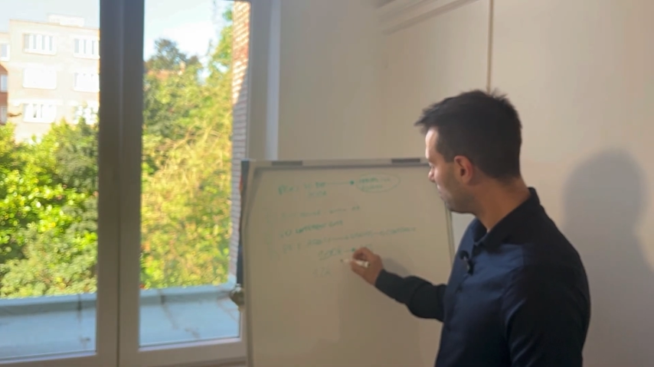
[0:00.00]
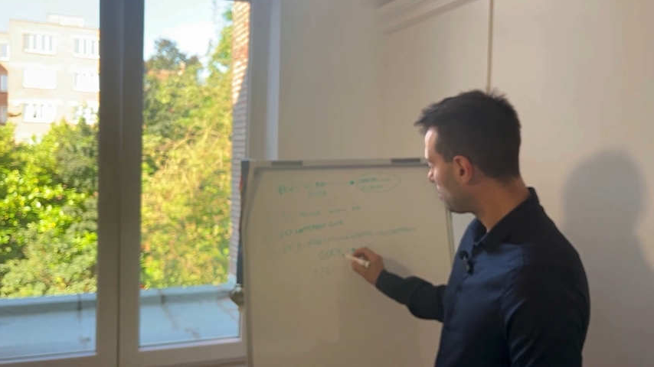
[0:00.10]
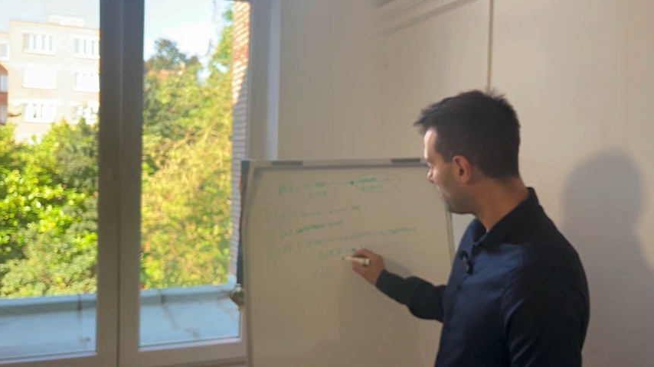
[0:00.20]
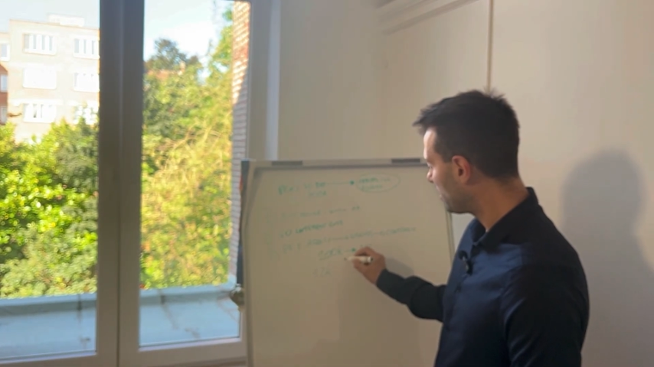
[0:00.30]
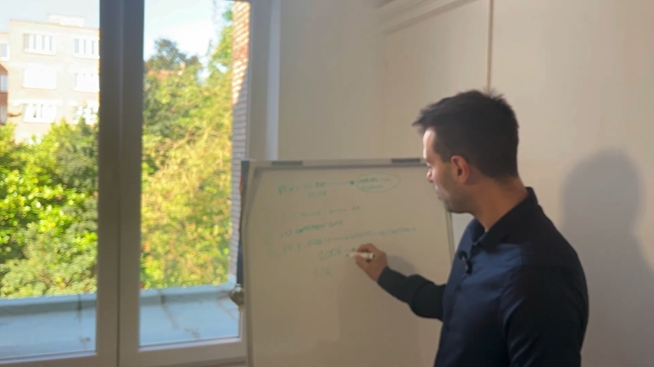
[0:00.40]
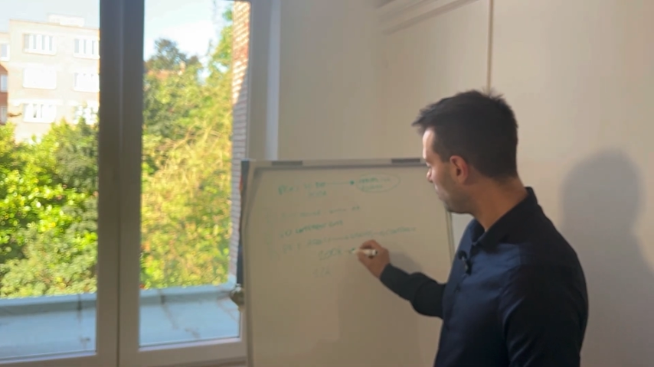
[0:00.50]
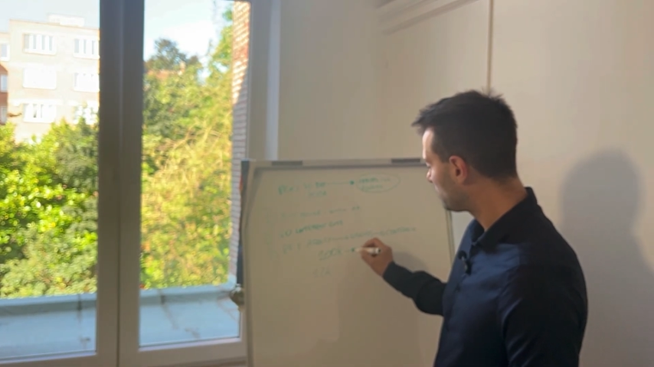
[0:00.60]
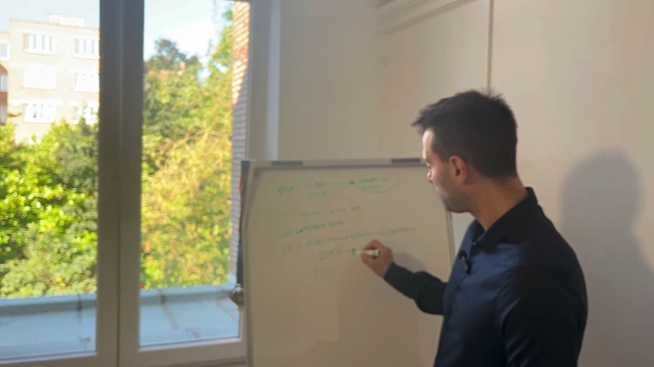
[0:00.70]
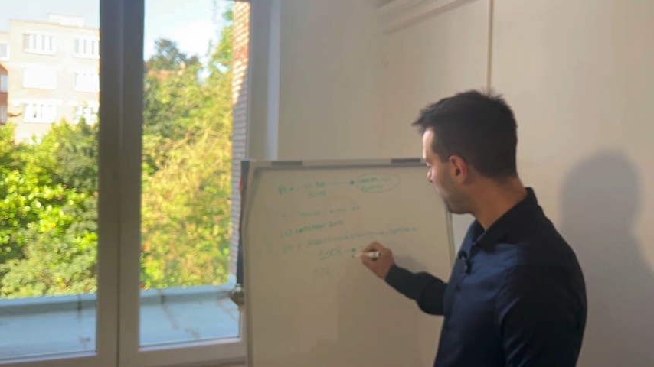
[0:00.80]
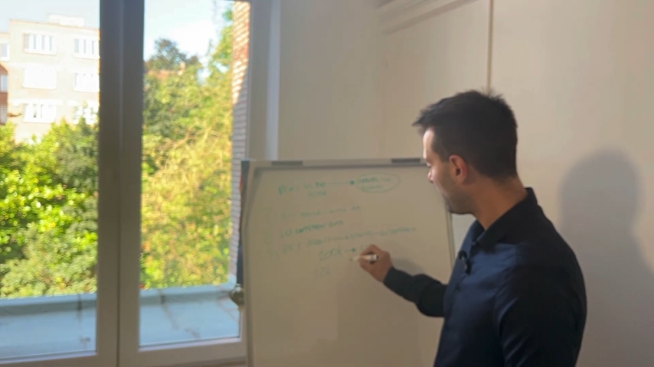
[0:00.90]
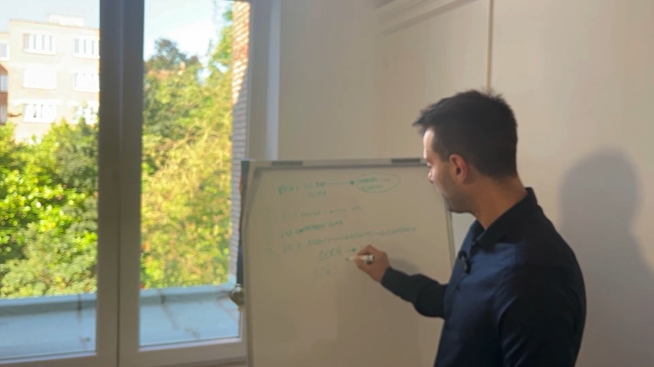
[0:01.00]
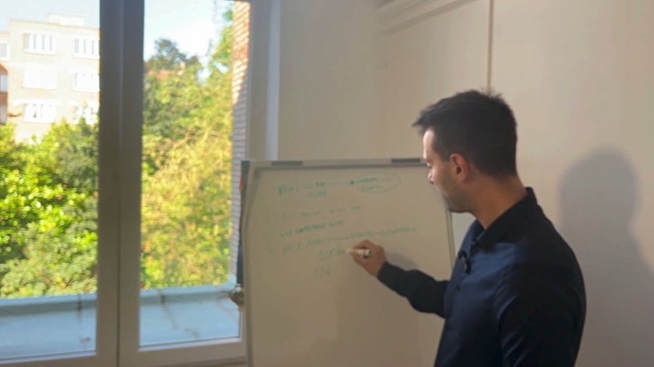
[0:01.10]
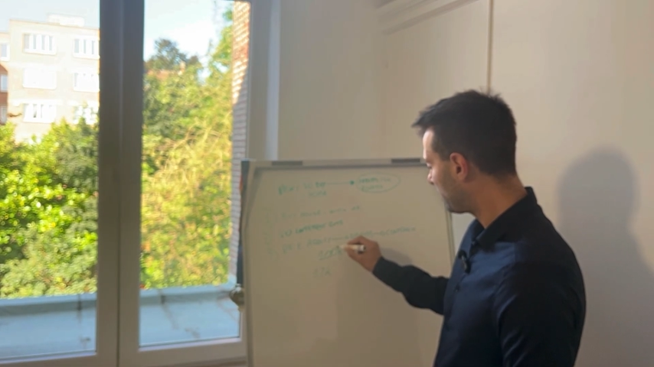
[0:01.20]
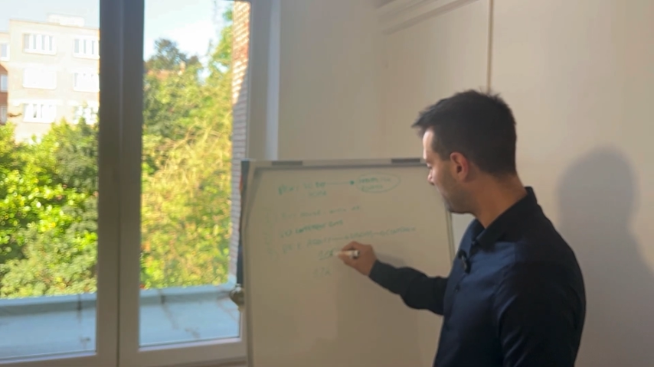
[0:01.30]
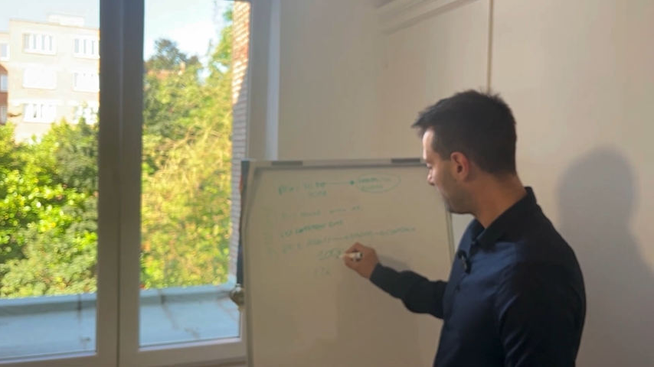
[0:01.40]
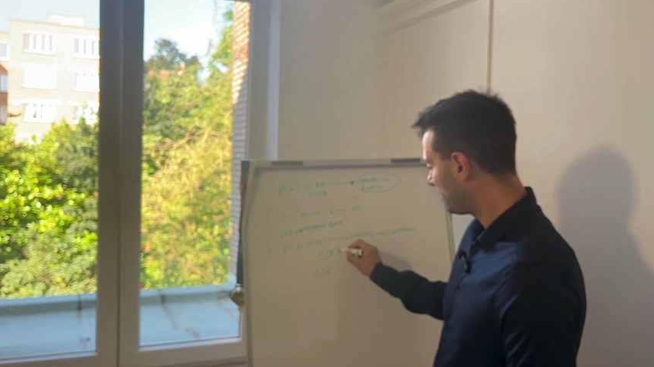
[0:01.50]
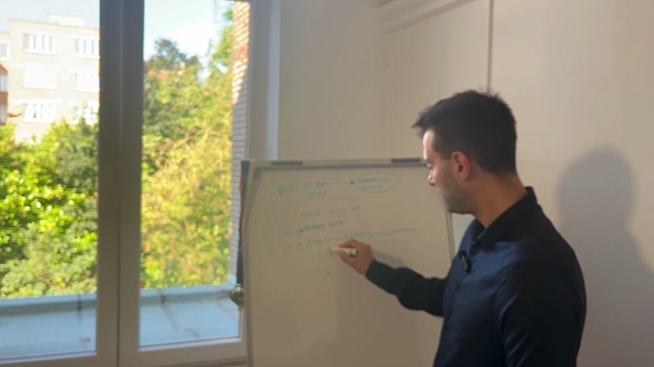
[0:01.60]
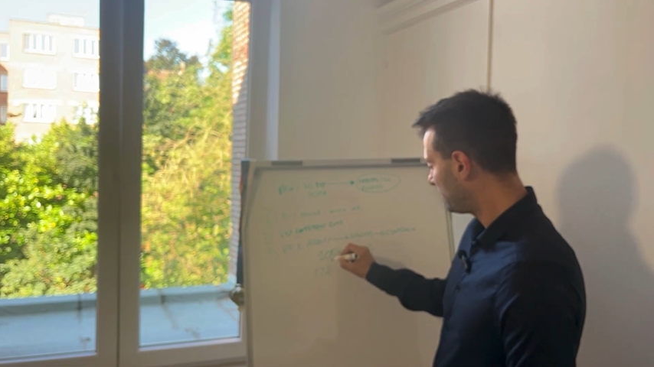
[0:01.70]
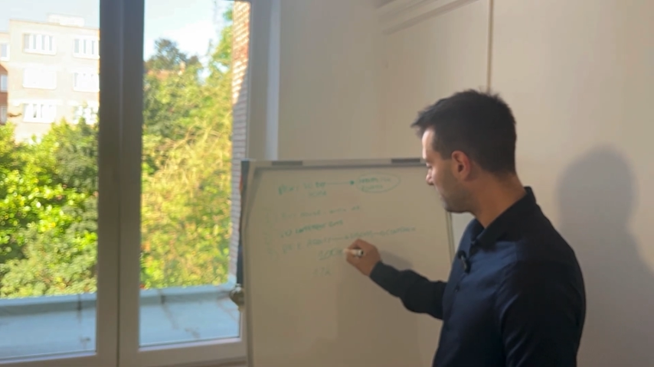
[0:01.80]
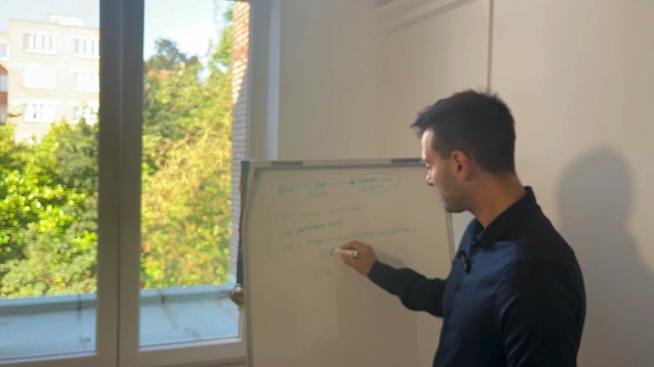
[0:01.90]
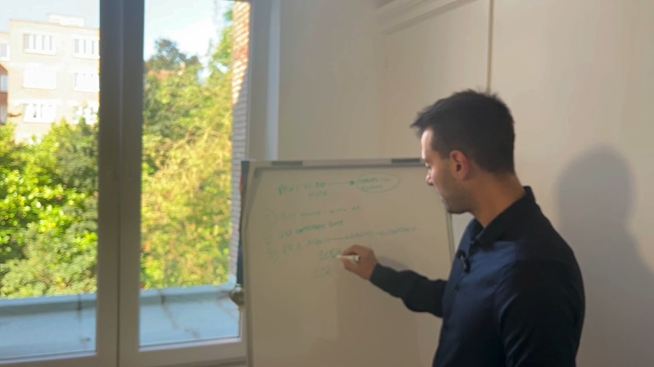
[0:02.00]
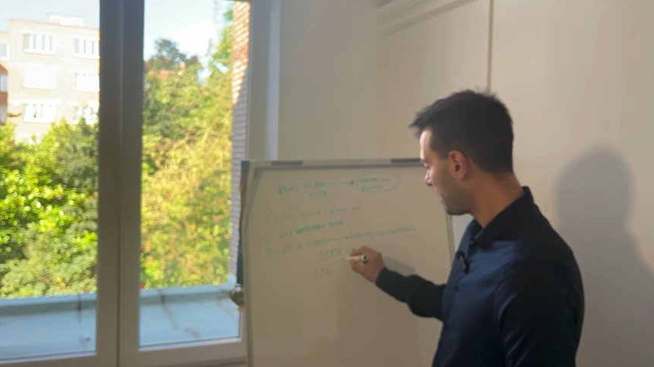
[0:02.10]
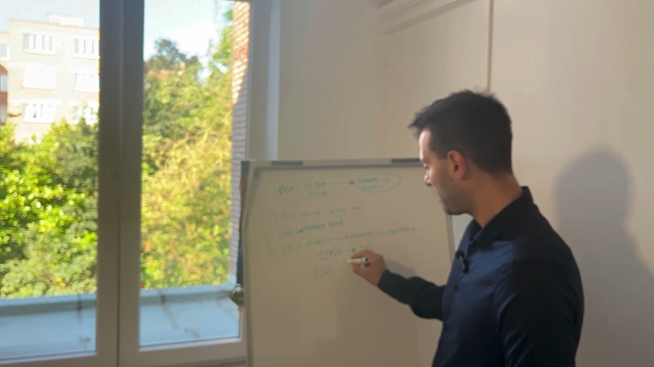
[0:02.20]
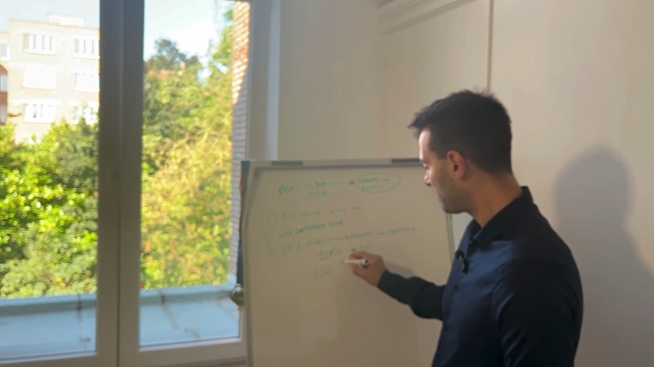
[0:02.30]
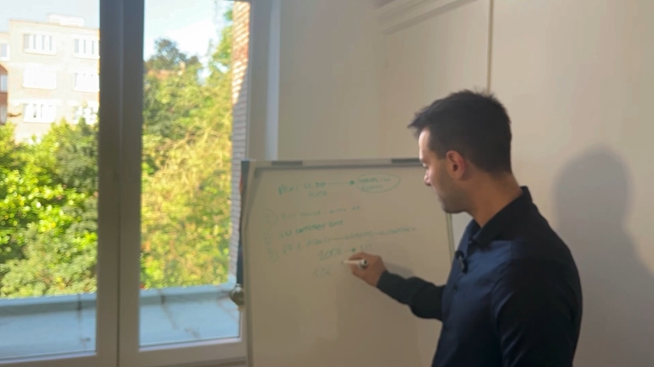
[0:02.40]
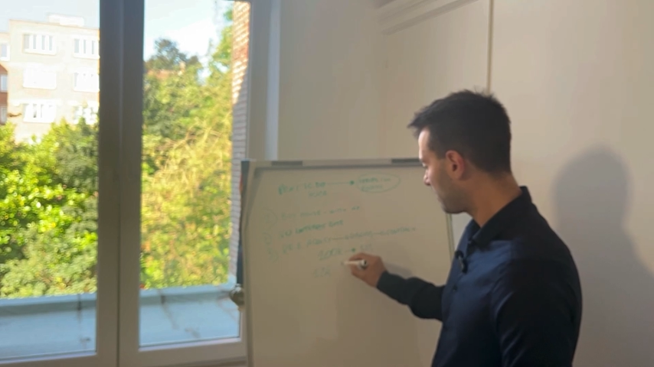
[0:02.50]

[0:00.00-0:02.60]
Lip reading: will split, in this case,